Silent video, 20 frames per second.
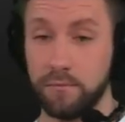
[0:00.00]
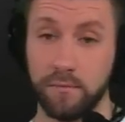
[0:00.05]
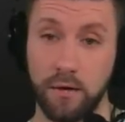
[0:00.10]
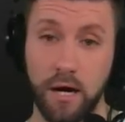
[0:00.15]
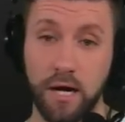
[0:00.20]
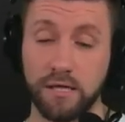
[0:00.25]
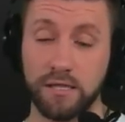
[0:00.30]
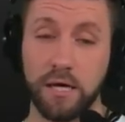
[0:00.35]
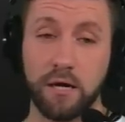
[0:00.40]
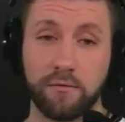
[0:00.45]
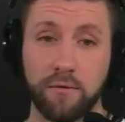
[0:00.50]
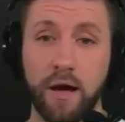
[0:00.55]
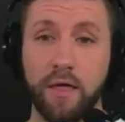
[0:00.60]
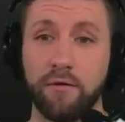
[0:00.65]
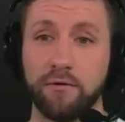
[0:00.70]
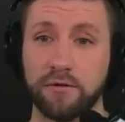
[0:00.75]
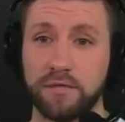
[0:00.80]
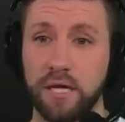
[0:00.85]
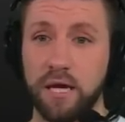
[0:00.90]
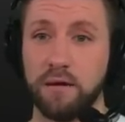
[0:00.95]
honestly, I'd
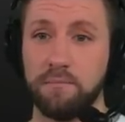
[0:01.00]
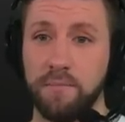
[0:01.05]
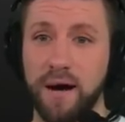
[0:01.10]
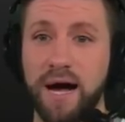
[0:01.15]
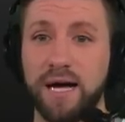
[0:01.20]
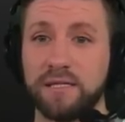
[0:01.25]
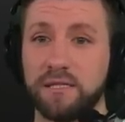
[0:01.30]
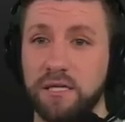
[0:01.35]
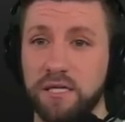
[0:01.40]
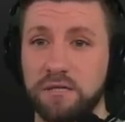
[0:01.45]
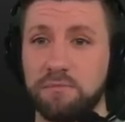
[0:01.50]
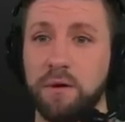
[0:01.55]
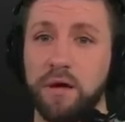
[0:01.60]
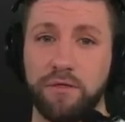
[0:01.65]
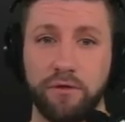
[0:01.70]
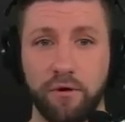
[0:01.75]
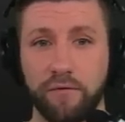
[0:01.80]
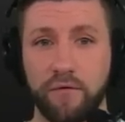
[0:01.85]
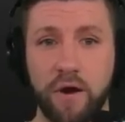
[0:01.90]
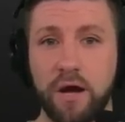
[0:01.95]
rather take Mazi
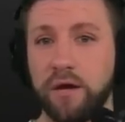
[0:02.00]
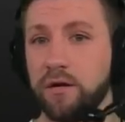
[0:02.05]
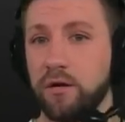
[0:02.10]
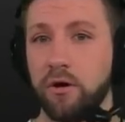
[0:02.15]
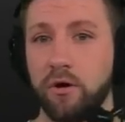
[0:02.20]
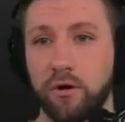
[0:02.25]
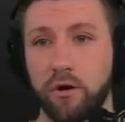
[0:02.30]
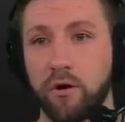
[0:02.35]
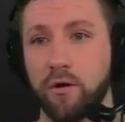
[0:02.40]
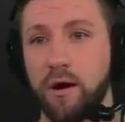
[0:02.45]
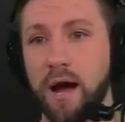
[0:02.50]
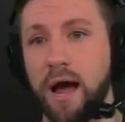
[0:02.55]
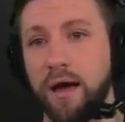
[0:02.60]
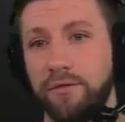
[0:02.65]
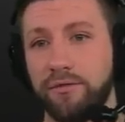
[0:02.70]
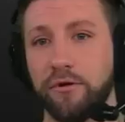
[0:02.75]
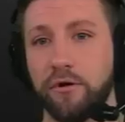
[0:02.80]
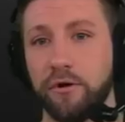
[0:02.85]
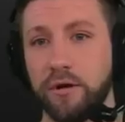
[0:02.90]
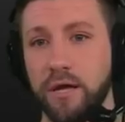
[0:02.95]
Smith over Hendon Hooker
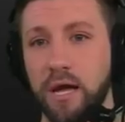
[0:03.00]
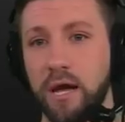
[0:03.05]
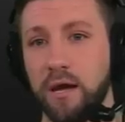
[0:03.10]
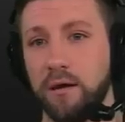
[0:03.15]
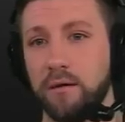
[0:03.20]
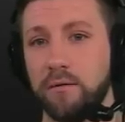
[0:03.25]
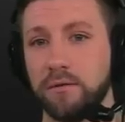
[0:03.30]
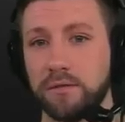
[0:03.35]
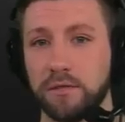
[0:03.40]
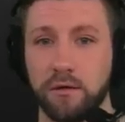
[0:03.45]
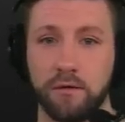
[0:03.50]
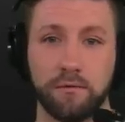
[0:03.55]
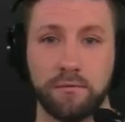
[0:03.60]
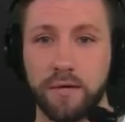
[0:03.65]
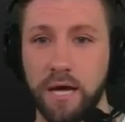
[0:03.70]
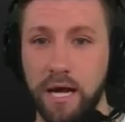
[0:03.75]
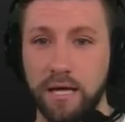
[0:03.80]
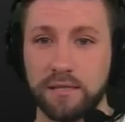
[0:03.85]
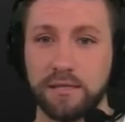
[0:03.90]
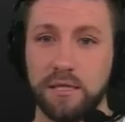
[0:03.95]
at 38. So
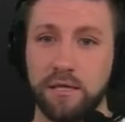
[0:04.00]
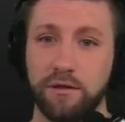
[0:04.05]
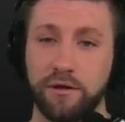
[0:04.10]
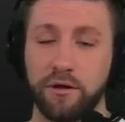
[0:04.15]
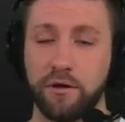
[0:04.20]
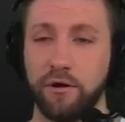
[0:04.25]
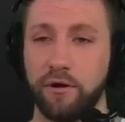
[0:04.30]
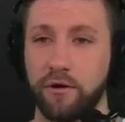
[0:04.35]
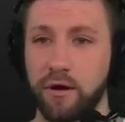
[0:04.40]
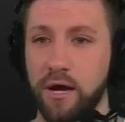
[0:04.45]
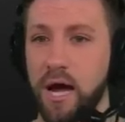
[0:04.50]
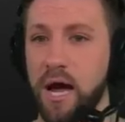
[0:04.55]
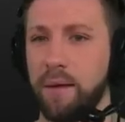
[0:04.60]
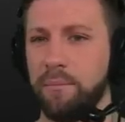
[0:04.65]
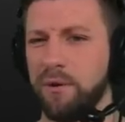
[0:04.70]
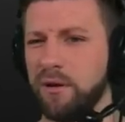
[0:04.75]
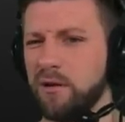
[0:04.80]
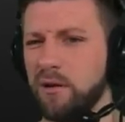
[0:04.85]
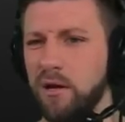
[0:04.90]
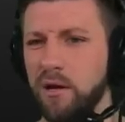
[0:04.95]
Kancey, the clear guy,
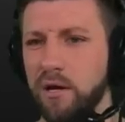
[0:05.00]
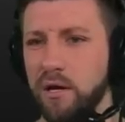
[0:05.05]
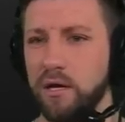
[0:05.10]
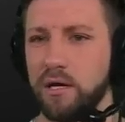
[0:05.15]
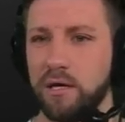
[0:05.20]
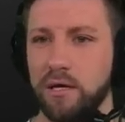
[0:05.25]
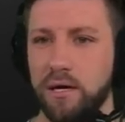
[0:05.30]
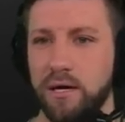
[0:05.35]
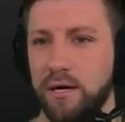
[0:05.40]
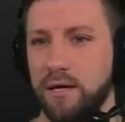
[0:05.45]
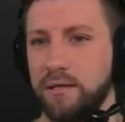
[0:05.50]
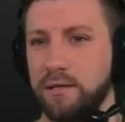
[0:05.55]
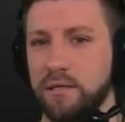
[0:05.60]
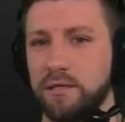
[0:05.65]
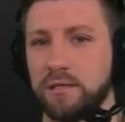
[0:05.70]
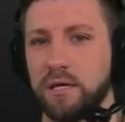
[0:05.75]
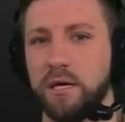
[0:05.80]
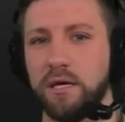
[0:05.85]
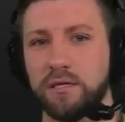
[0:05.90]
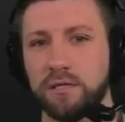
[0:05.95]
but uh,
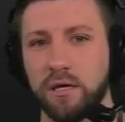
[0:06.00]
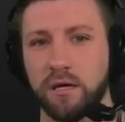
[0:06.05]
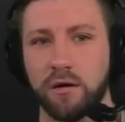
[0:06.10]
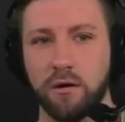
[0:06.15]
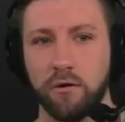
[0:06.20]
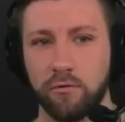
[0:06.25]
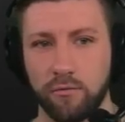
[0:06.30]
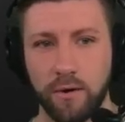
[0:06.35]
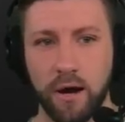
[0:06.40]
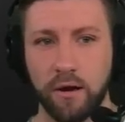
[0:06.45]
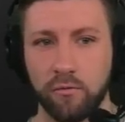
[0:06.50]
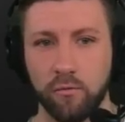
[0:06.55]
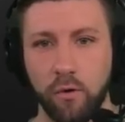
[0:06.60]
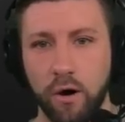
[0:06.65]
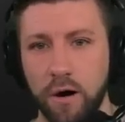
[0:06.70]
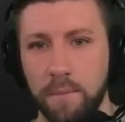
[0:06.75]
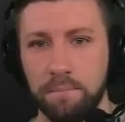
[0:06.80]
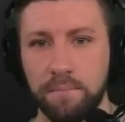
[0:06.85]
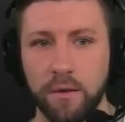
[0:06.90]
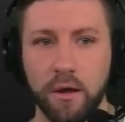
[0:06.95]
he's he's going to go in round
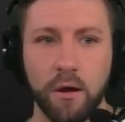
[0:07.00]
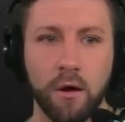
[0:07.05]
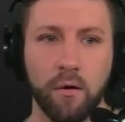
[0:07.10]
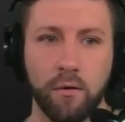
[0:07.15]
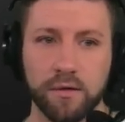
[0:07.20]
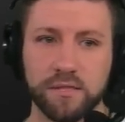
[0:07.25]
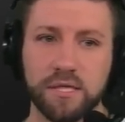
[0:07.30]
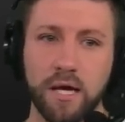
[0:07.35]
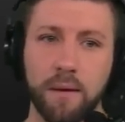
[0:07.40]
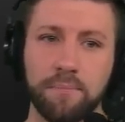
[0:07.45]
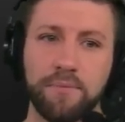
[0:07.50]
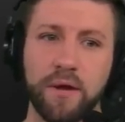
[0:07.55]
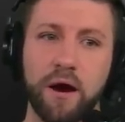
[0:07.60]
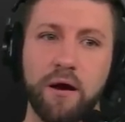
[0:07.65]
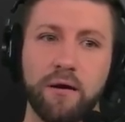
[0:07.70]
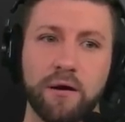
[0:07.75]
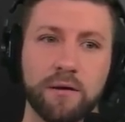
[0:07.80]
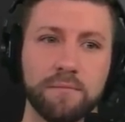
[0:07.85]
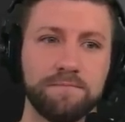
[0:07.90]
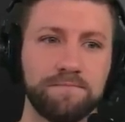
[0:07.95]
one. What's up,
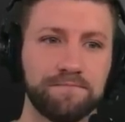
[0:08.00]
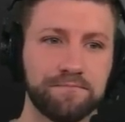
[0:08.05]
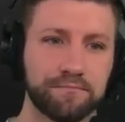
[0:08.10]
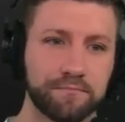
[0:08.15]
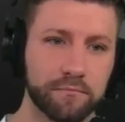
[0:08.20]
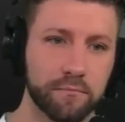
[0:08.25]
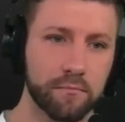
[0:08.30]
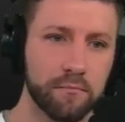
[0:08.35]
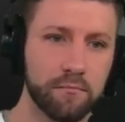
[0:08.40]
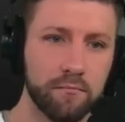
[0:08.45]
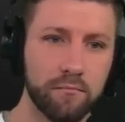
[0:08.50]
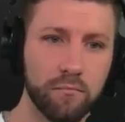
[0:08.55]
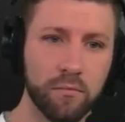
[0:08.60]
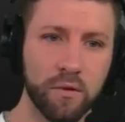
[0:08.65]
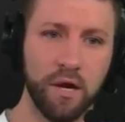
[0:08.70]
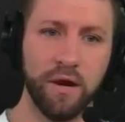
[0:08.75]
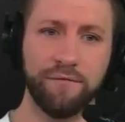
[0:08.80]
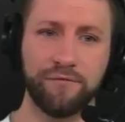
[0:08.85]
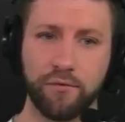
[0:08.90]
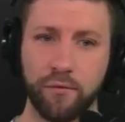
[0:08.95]
Derek?
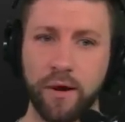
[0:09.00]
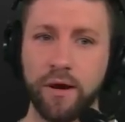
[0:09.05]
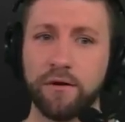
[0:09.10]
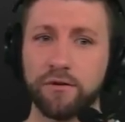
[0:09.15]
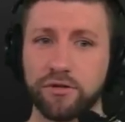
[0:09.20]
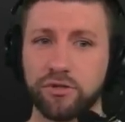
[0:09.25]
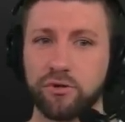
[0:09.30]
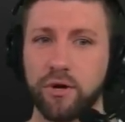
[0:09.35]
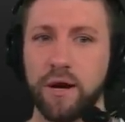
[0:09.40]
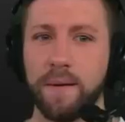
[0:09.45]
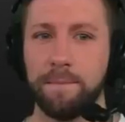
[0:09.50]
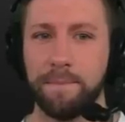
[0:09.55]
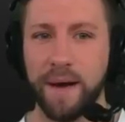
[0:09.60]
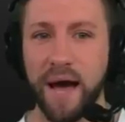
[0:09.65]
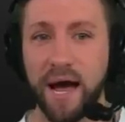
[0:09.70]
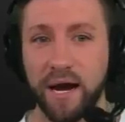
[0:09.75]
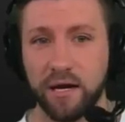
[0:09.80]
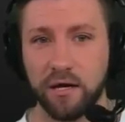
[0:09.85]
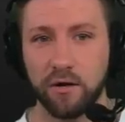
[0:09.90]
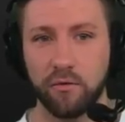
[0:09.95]
If the Raiders trade
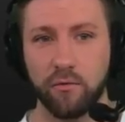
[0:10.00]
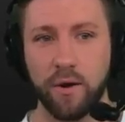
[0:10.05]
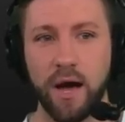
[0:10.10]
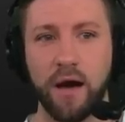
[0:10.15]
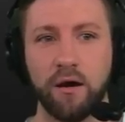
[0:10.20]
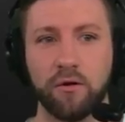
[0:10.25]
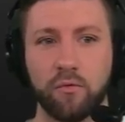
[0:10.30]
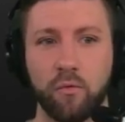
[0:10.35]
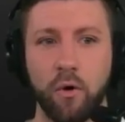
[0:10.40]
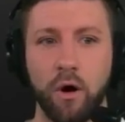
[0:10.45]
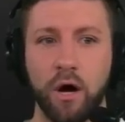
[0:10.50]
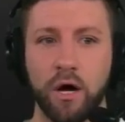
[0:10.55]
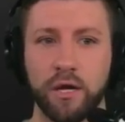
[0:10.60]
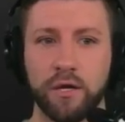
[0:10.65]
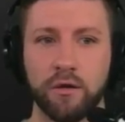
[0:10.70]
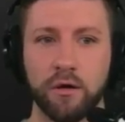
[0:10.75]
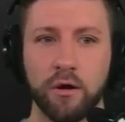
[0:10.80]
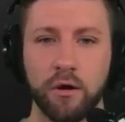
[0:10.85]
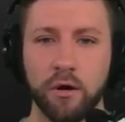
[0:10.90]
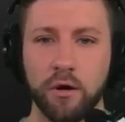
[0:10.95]
back in round
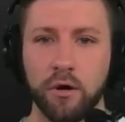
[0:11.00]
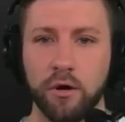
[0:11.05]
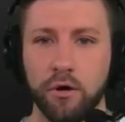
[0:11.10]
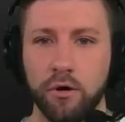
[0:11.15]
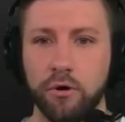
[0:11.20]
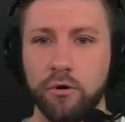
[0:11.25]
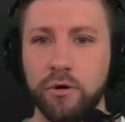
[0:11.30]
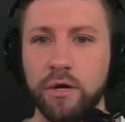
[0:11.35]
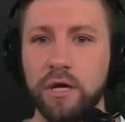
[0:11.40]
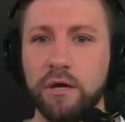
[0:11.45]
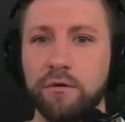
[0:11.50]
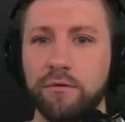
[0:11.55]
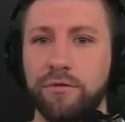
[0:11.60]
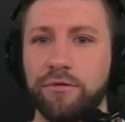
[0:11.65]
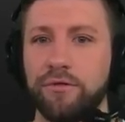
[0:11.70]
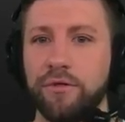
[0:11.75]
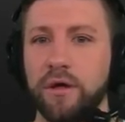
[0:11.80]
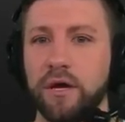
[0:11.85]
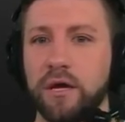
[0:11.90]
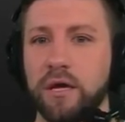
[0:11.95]
one, who do you
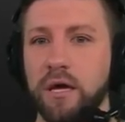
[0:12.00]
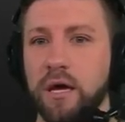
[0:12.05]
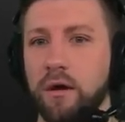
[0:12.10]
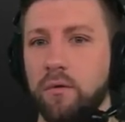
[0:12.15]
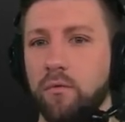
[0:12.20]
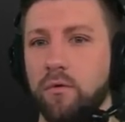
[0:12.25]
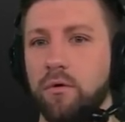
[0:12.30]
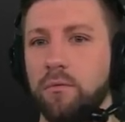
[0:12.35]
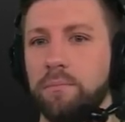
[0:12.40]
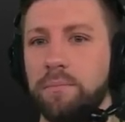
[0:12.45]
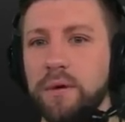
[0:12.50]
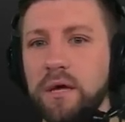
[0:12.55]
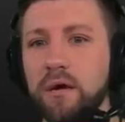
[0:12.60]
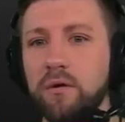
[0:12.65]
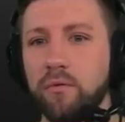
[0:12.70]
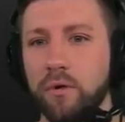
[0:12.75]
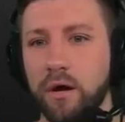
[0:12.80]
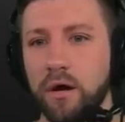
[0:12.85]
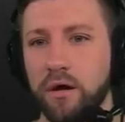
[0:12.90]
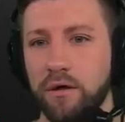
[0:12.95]
think it will be
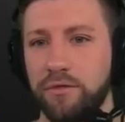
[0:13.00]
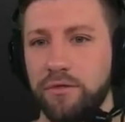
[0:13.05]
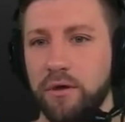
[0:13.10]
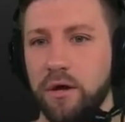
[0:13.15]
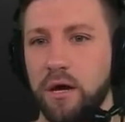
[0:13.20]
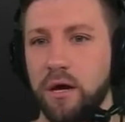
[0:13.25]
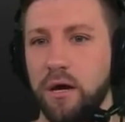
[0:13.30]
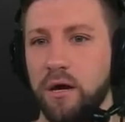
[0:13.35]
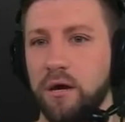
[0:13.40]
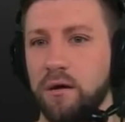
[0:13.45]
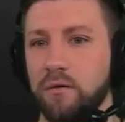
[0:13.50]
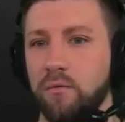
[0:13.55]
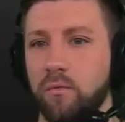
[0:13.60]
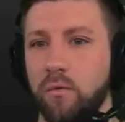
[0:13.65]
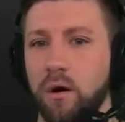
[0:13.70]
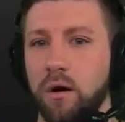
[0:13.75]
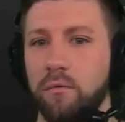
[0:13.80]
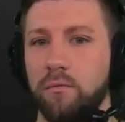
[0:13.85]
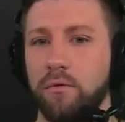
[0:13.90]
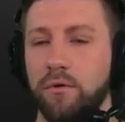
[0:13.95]
with, and
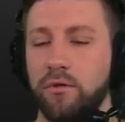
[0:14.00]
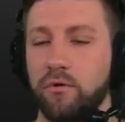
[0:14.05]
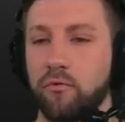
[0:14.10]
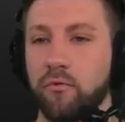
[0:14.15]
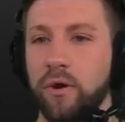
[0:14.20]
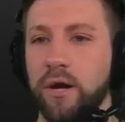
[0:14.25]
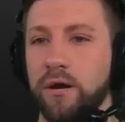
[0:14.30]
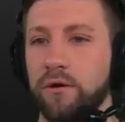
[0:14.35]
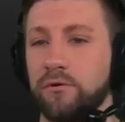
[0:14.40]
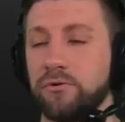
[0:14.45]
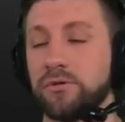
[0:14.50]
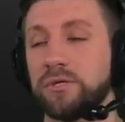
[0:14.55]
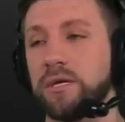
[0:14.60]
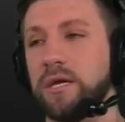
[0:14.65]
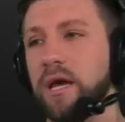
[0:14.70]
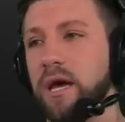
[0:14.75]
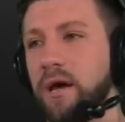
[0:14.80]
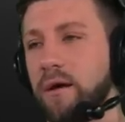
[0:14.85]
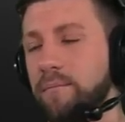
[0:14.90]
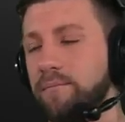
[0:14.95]
what will the Raiders
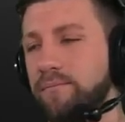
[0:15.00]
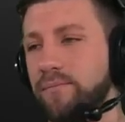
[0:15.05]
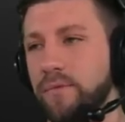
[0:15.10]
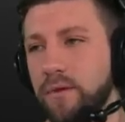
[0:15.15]
get?